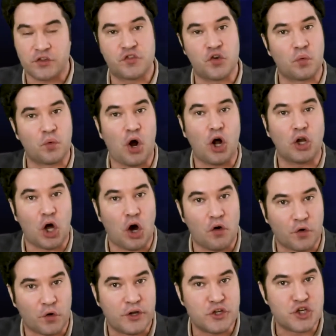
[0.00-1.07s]
to roll
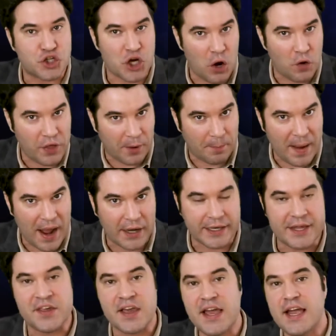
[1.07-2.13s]
over and show their
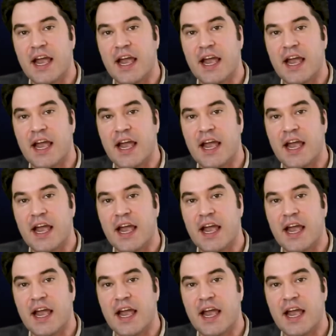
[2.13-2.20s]
bellies